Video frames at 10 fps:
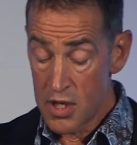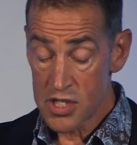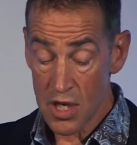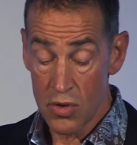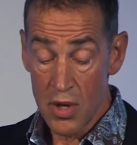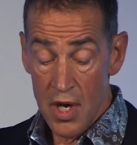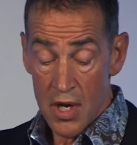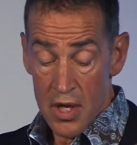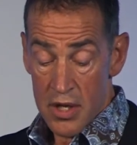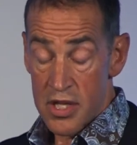So
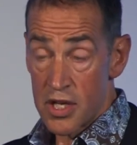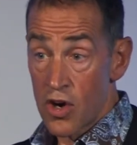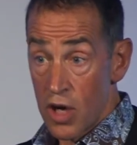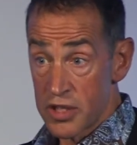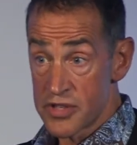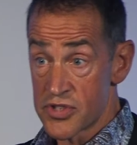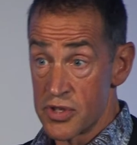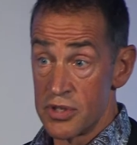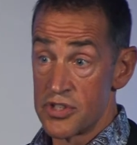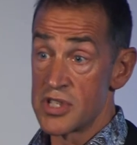the College of
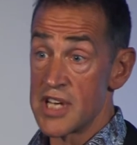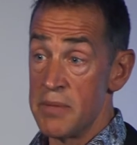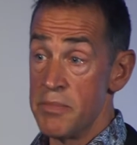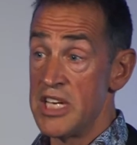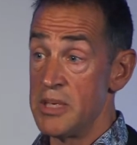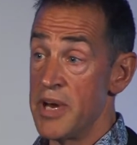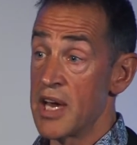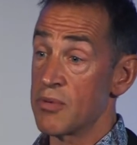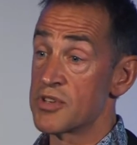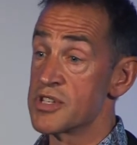Surgeons and
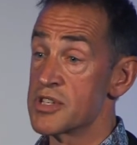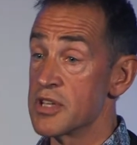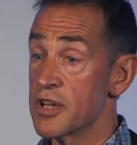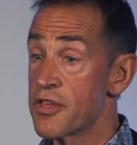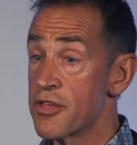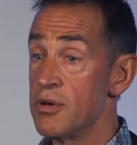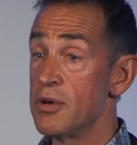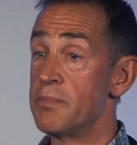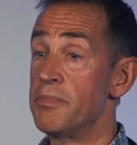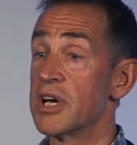Medibank, which is the
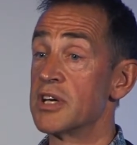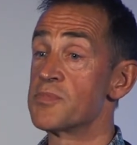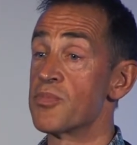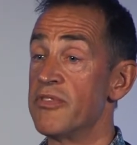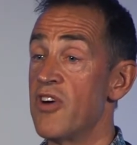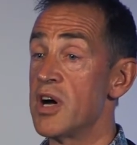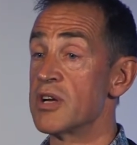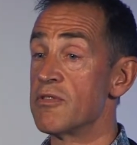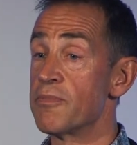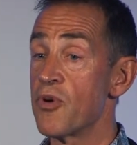third biggest
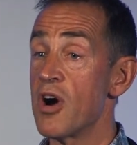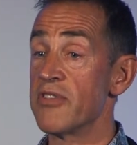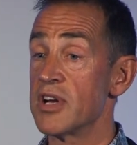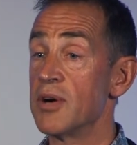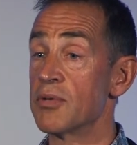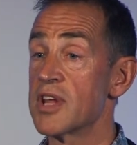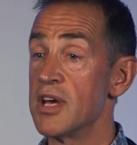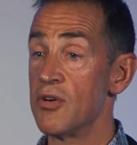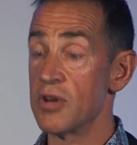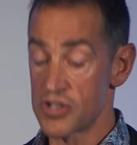provider of private
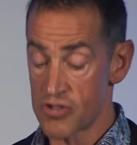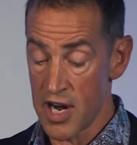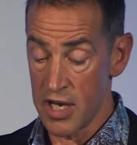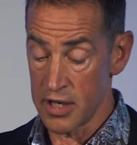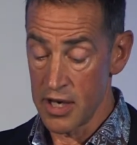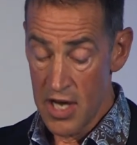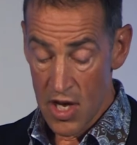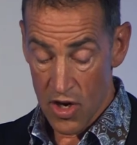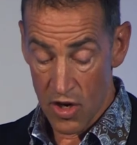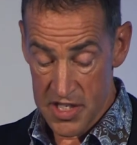healthcare in Australia,
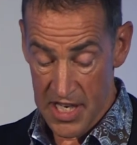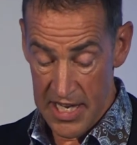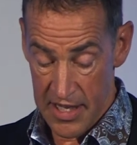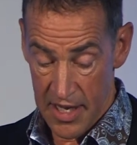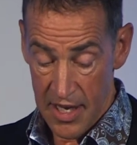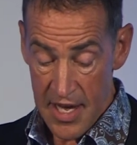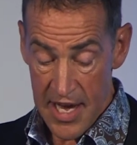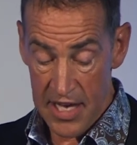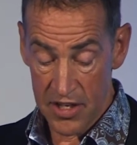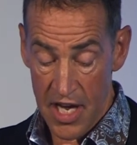got together
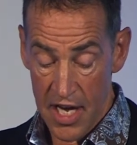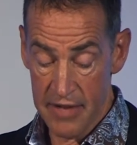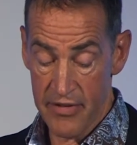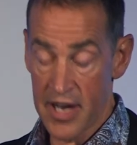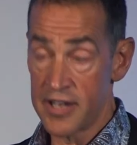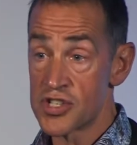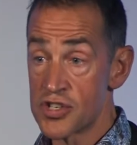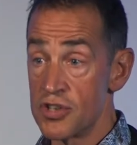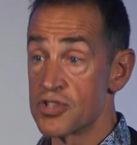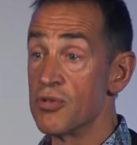and gave a
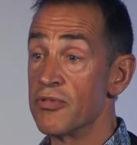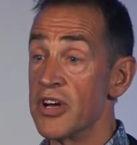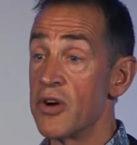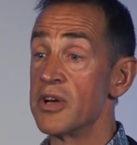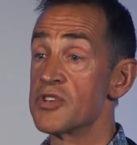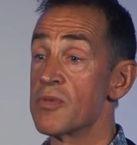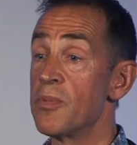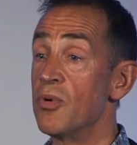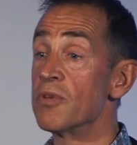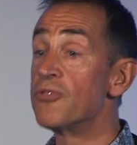surgical variance
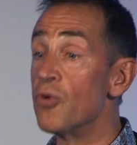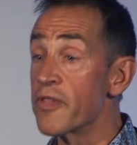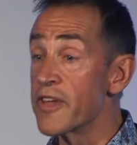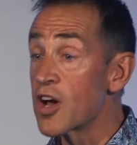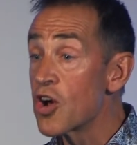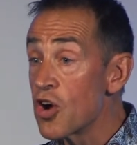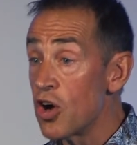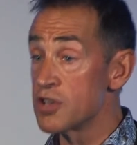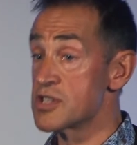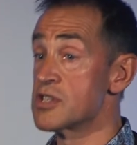report for the
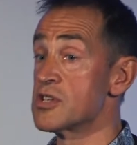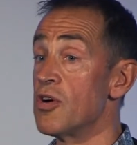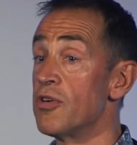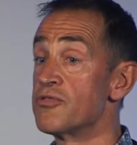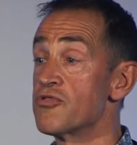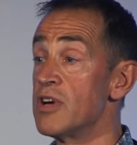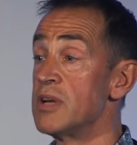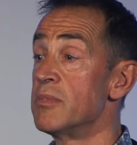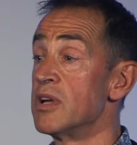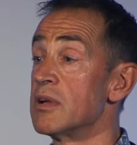costs of
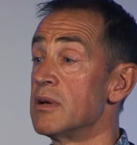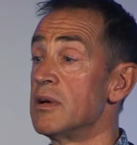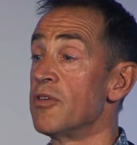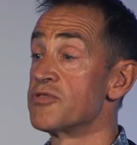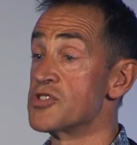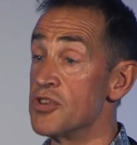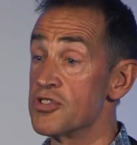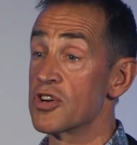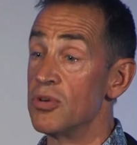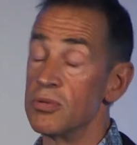treatment of
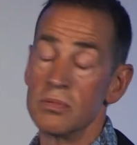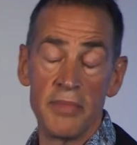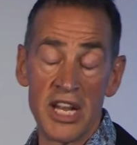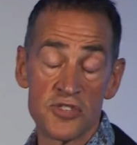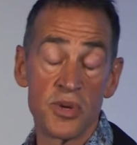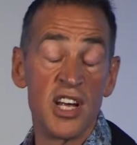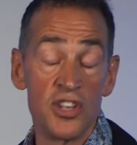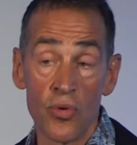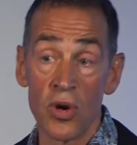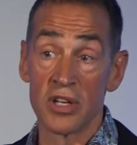surgical management, and
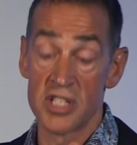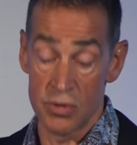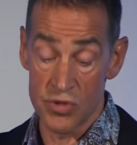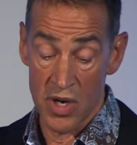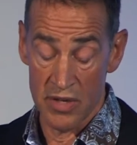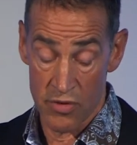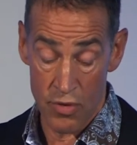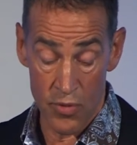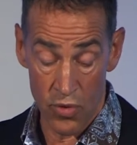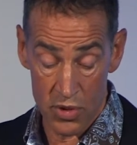urology was one of the
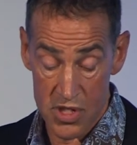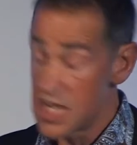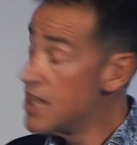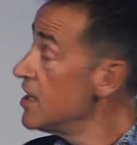reports,